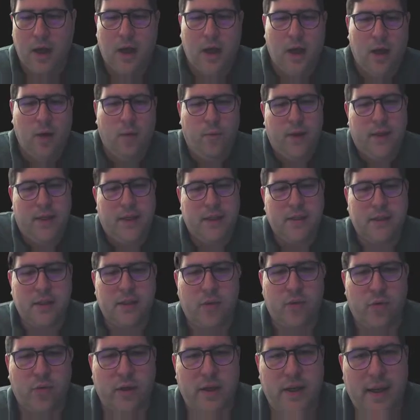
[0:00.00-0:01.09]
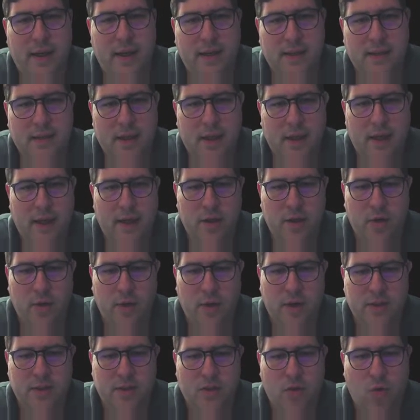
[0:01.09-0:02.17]
we need to create a
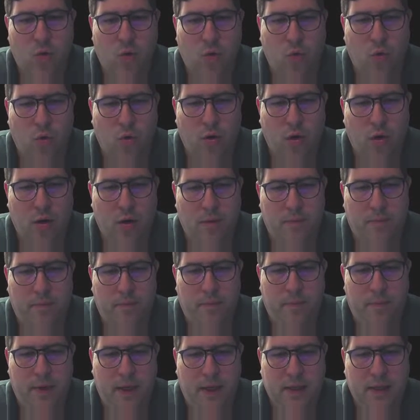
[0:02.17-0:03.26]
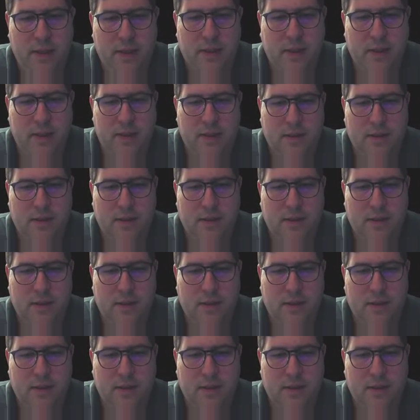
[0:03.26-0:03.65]
US core patient